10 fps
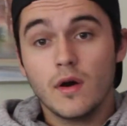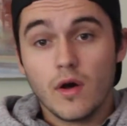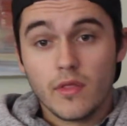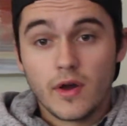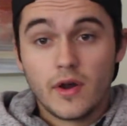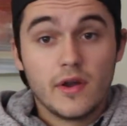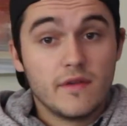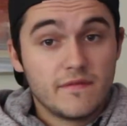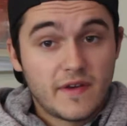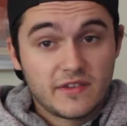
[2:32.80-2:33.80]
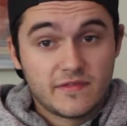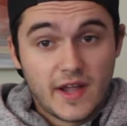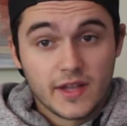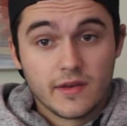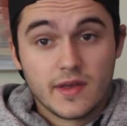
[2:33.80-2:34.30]
Although, at face
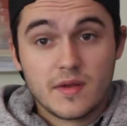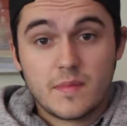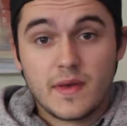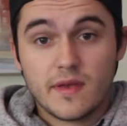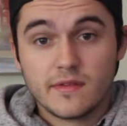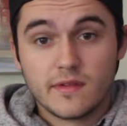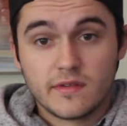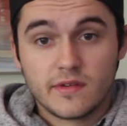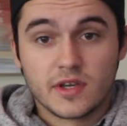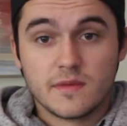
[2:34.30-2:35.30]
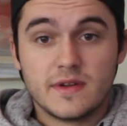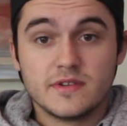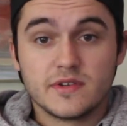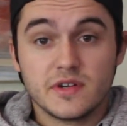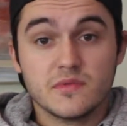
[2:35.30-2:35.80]
value, it appears that this
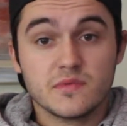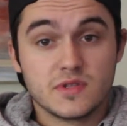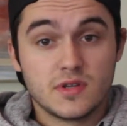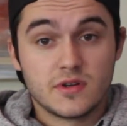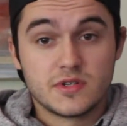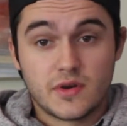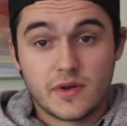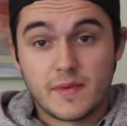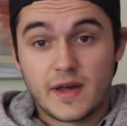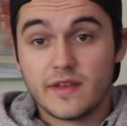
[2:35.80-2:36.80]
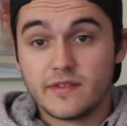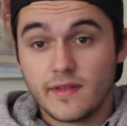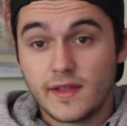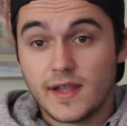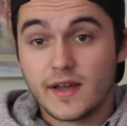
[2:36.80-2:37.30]
documentary was not showing bias
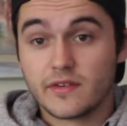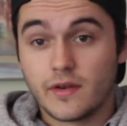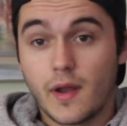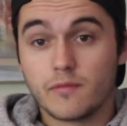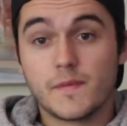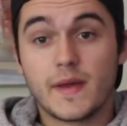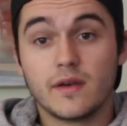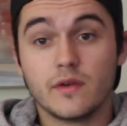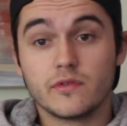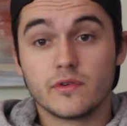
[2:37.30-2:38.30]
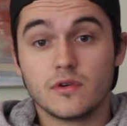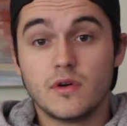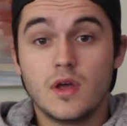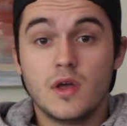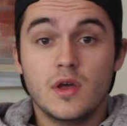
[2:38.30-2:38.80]
in the election and remained neutral,
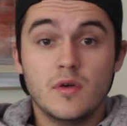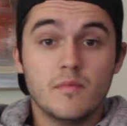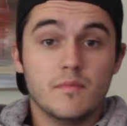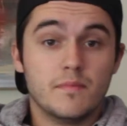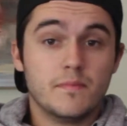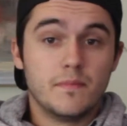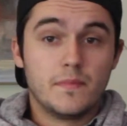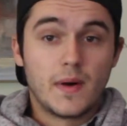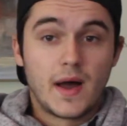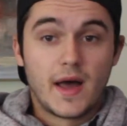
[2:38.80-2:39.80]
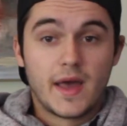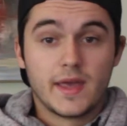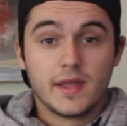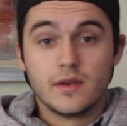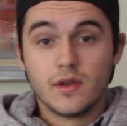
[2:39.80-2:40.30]

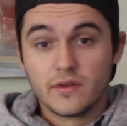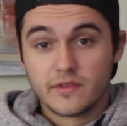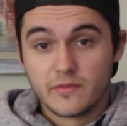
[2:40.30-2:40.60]
by not